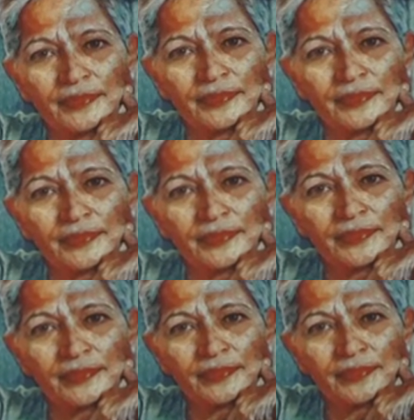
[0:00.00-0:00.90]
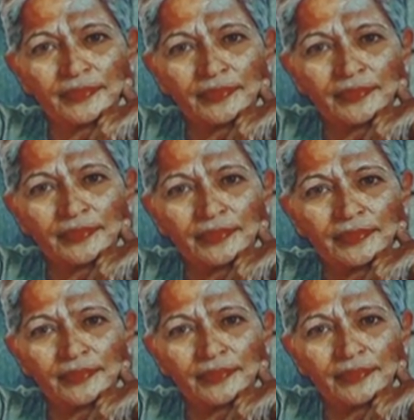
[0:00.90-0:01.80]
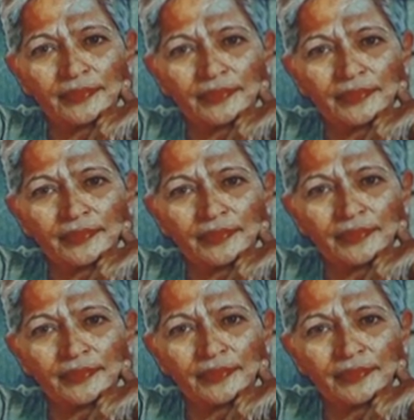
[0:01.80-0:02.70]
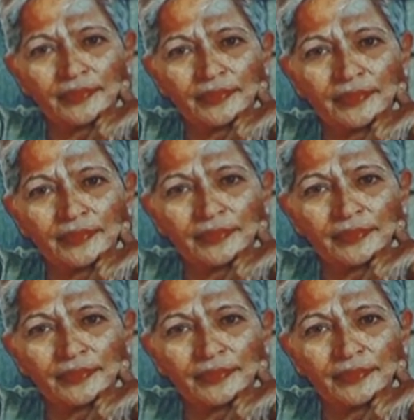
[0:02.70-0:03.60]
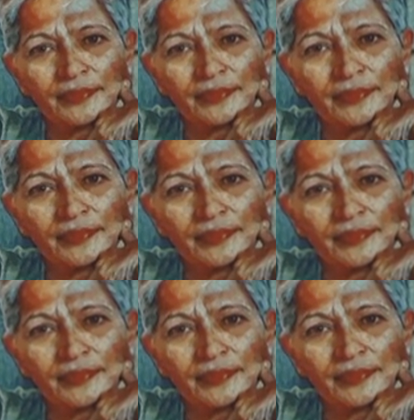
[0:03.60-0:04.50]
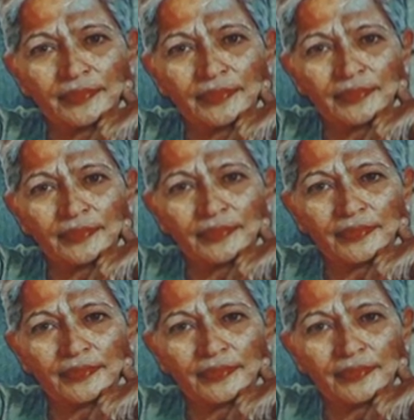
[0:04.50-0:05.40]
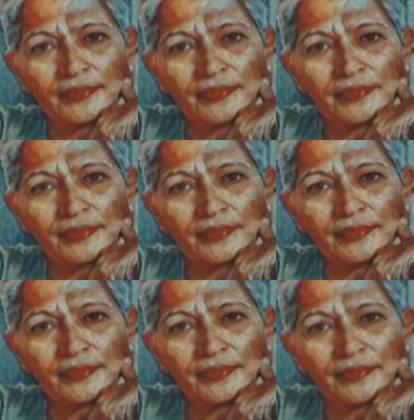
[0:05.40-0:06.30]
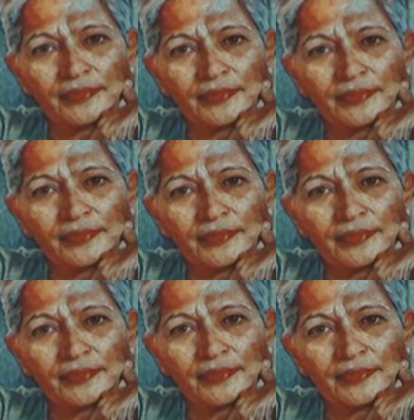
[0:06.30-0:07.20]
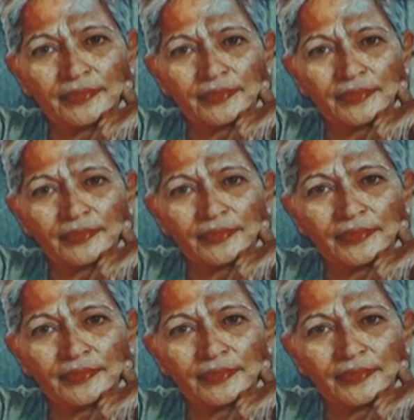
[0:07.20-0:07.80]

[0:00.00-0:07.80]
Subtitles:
The person shown says nothing.